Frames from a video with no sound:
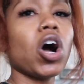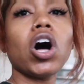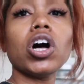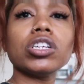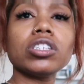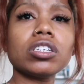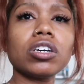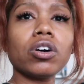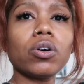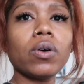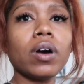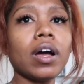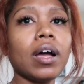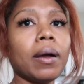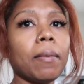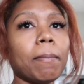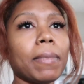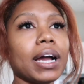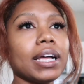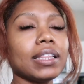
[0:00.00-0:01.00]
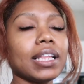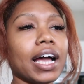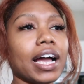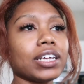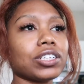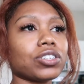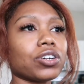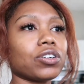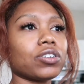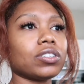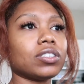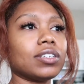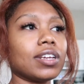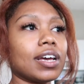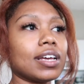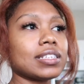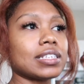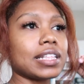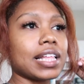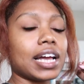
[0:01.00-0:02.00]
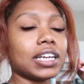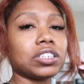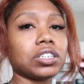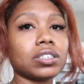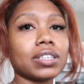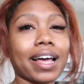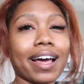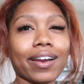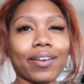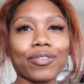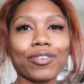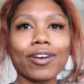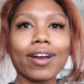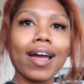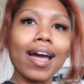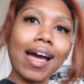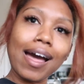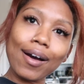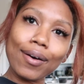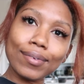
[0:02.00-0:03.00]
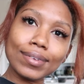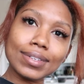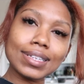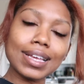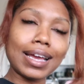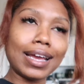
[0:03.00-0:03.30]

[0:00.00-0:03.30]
Also, my lash girl does lashes out of her house.